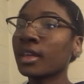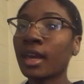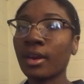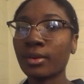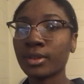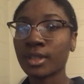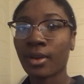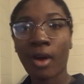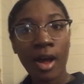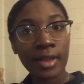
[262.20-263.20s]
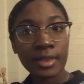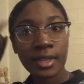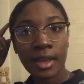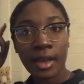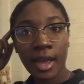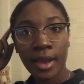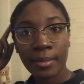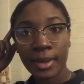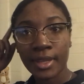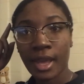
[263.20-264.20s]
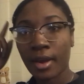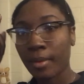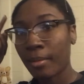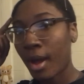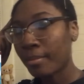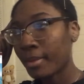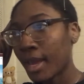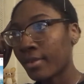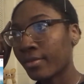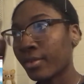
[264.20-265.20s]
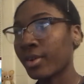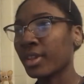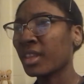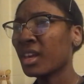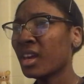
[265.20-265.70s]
candle cell on the hairpin that her mom made for